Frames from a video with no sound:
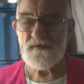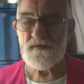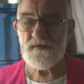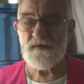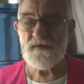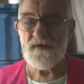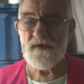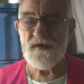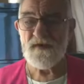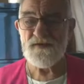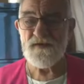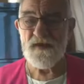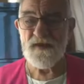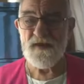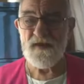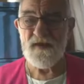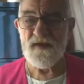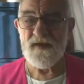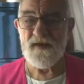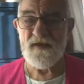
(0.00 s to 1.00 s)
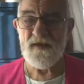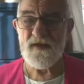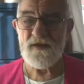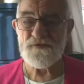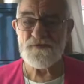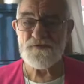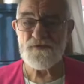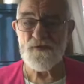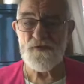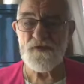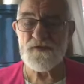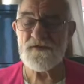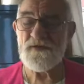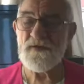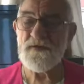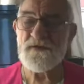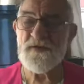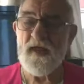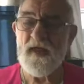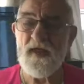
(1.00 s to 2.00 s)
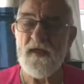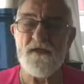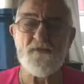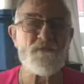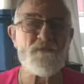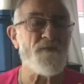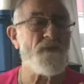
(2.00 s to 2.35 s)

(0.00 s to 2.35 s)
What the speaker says: and join and have